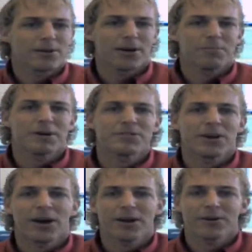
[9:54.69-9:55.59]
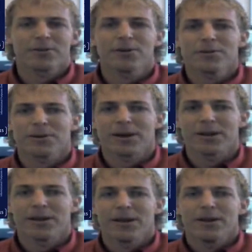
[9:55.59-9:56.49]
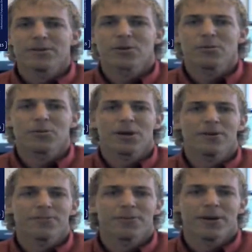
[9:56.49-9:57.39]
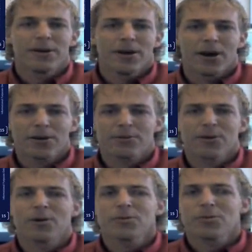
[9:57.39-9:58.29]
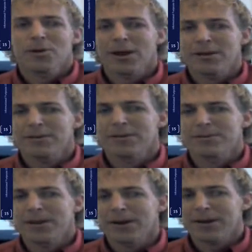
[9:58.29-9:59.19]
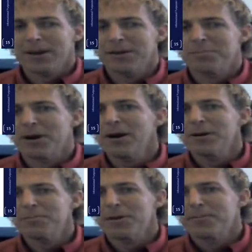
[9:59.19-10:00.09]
a much higher growth rate. So if our growth rate does not keep up,